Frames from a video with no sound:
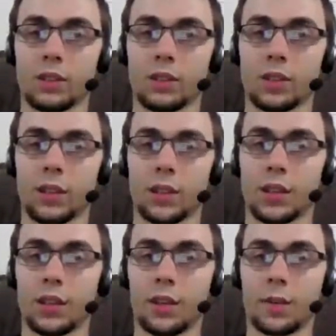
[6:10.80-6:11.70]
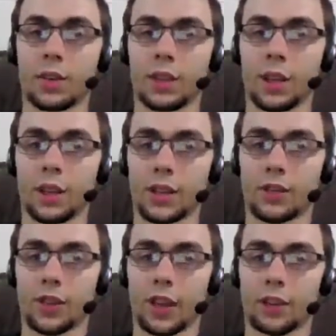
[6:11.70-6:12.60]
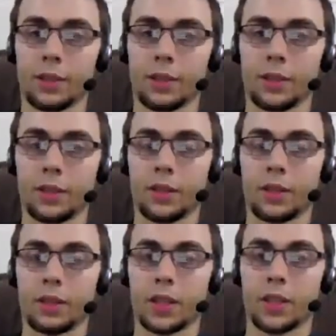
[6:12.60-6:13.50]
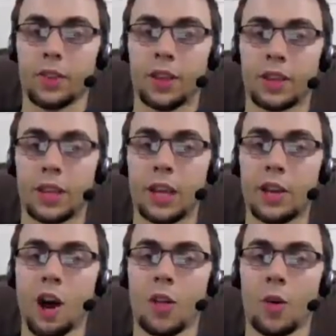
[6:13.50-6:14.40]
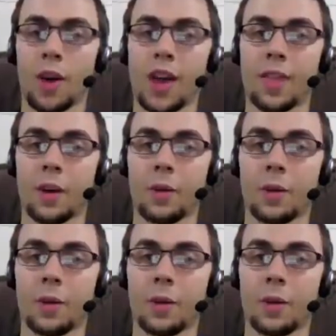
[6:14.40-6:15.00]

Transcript: I guess I'll heal you with Silque, that's fine. Even though it doesn't heal you all the way, though.